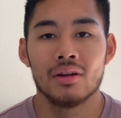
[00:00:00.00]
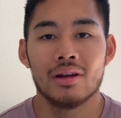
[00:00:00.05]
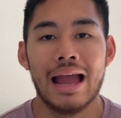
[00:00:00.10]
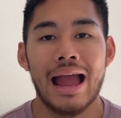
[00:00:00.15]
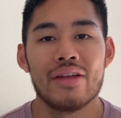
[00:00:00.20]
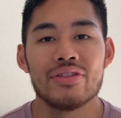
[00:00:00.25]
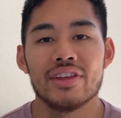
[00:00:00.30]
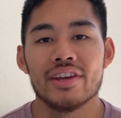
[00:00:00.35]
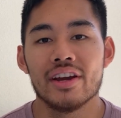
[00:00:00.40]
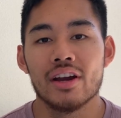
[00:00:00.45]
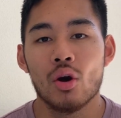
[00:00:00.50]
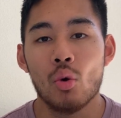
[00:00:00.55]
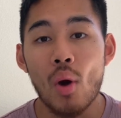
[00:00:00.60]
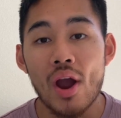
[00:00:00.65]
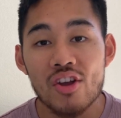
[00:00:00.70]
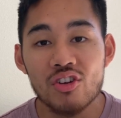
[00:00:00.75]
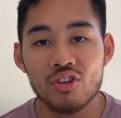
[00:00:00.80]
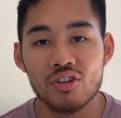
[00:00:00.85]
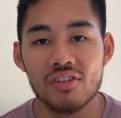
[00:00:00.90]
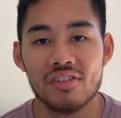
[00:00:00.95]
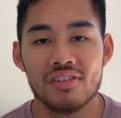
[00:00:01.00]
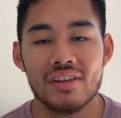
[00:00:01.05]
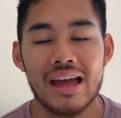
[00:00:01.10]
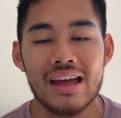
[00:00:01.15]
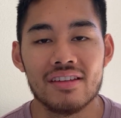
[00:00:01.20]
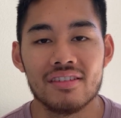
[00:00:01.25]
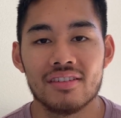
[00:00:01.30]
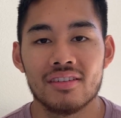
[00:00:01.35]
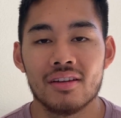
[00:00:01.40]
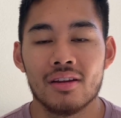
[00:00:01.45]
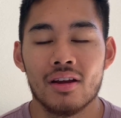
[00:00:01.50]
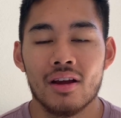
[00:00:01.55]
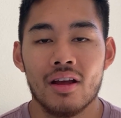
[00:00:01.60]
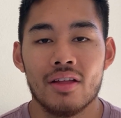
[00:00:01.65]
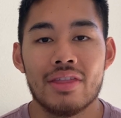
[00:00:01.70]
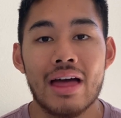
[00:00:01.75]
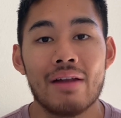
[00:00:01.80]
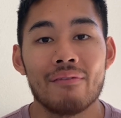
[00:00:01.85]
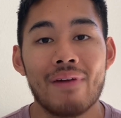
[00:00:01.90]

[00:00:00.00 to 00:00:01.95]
And the equation says that